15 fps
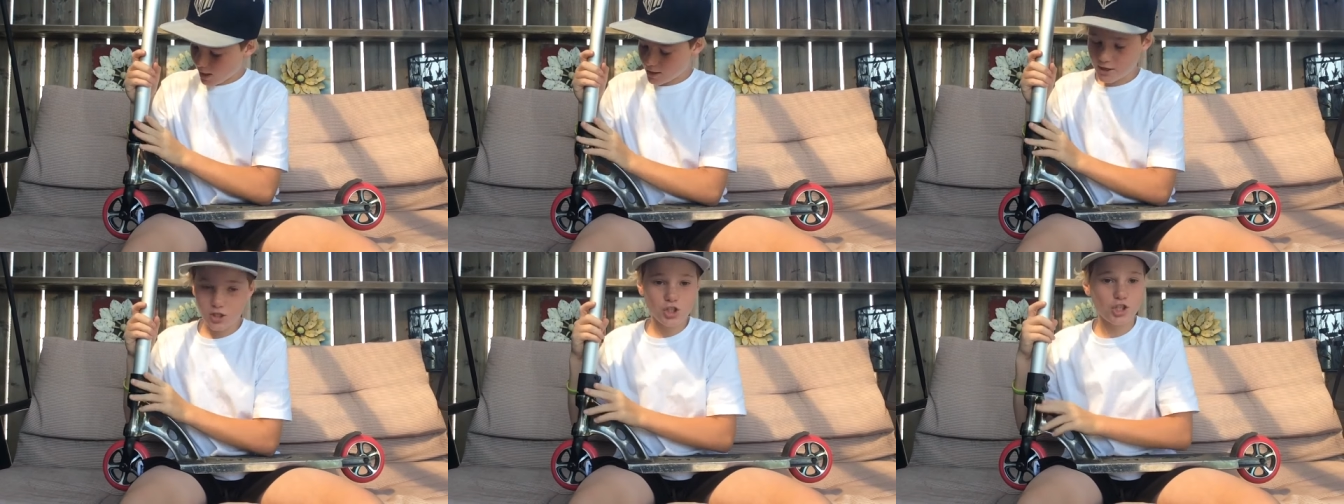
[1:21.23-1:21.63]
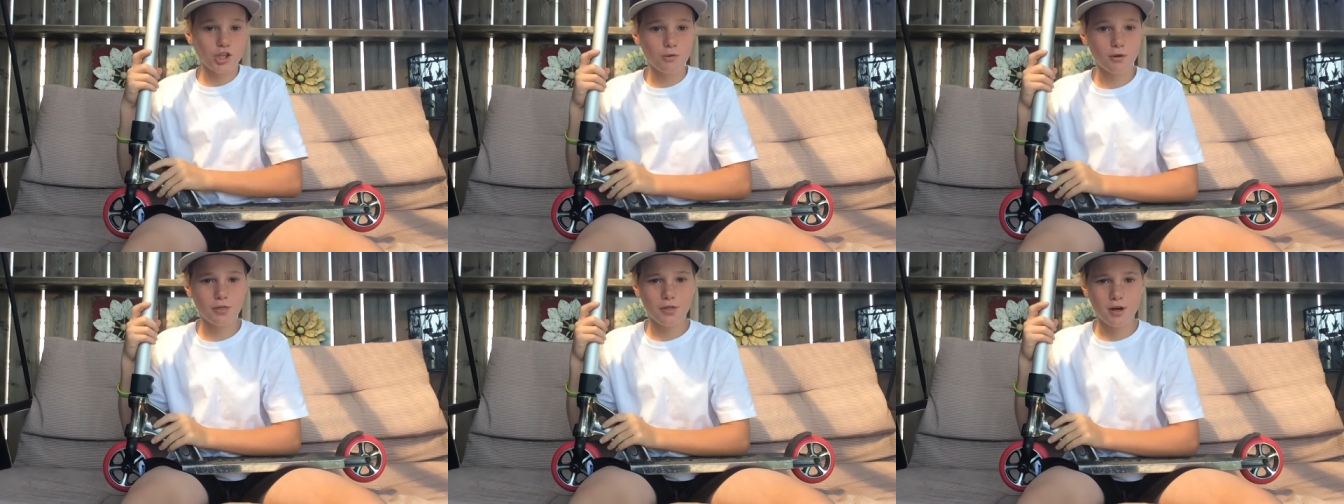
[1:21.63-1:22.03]
I H
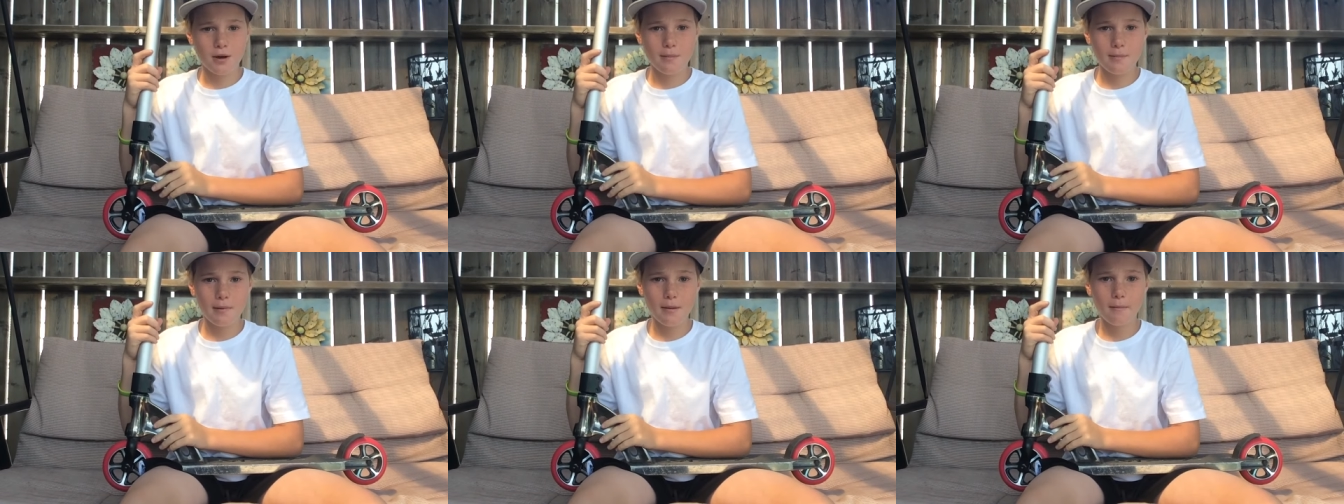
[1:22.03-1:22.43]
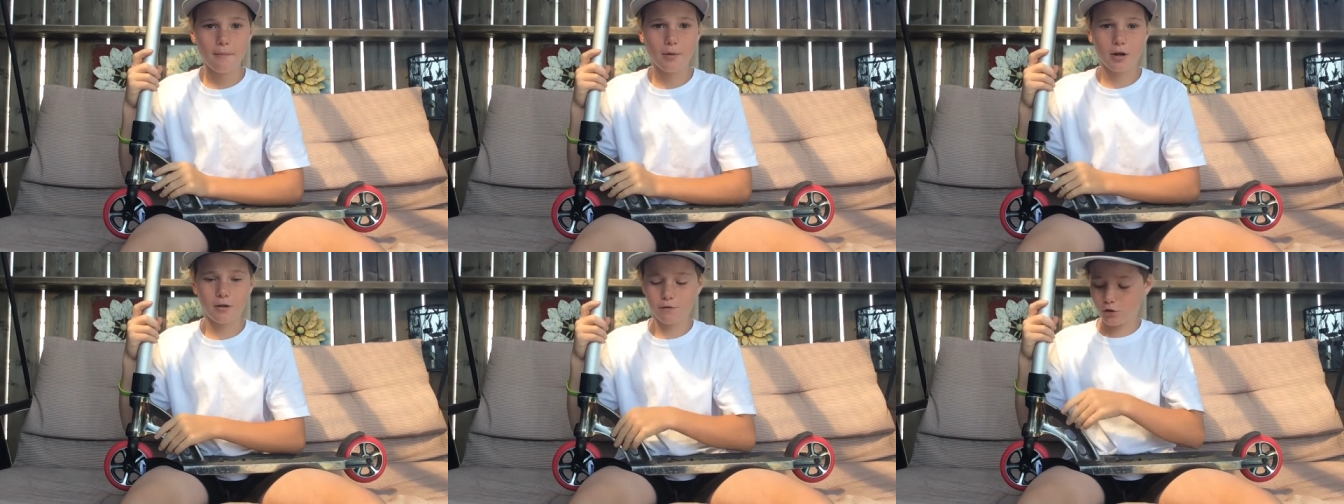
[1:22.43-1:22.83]
C with them,
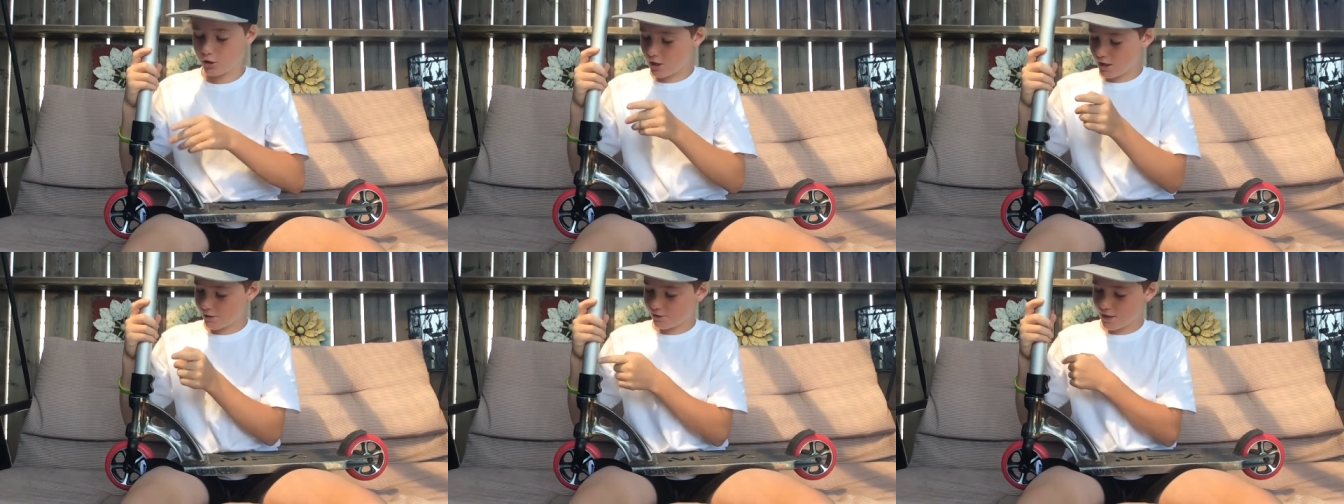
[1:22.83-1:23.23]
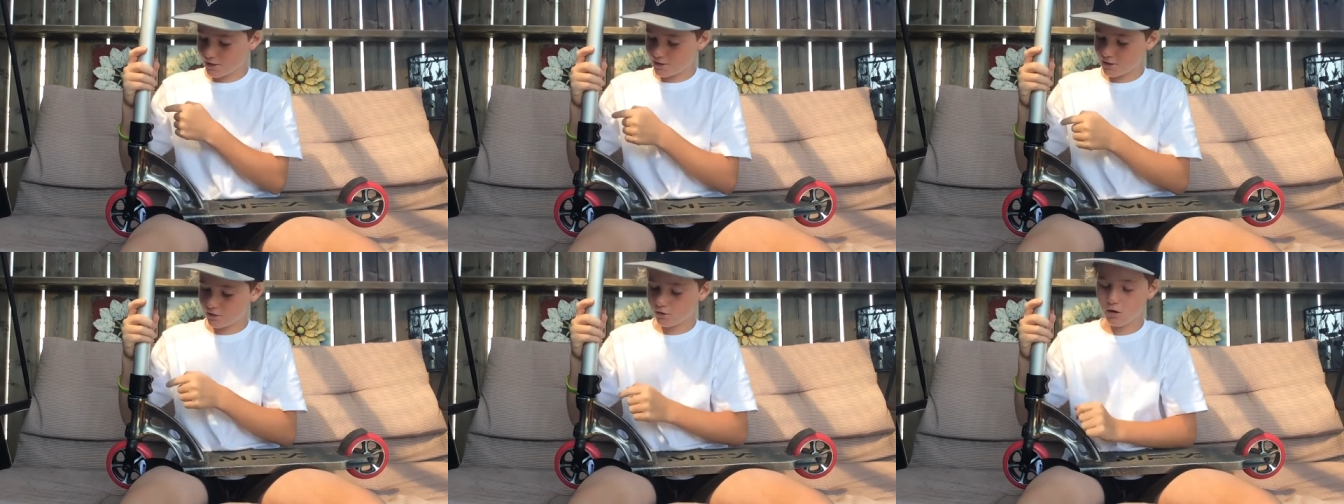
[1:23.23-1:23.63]
but if you cut
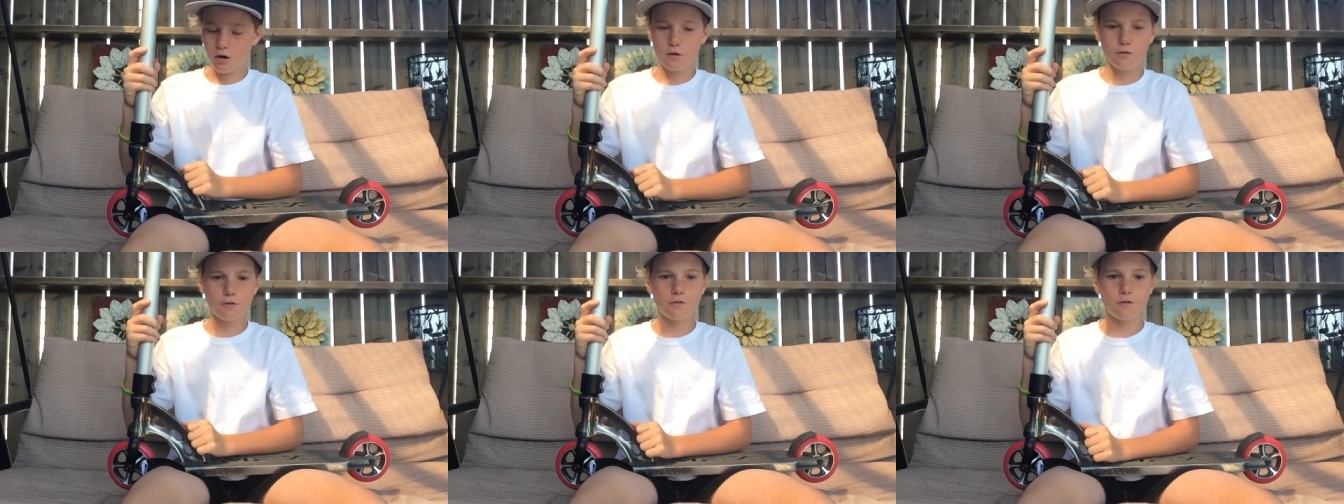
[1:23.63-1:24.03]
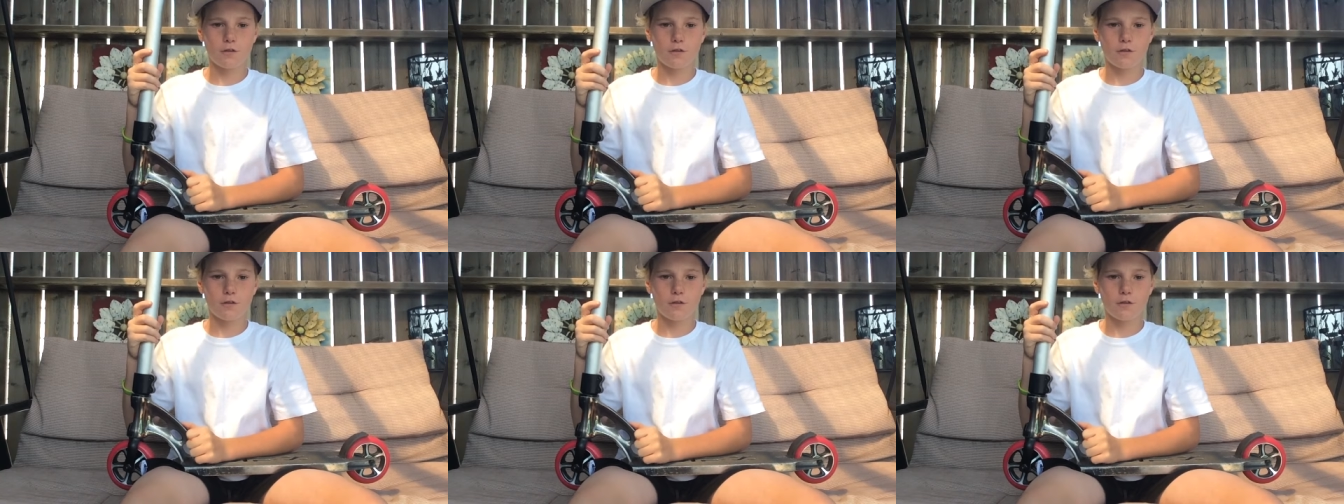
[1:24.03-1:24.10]
that slit off,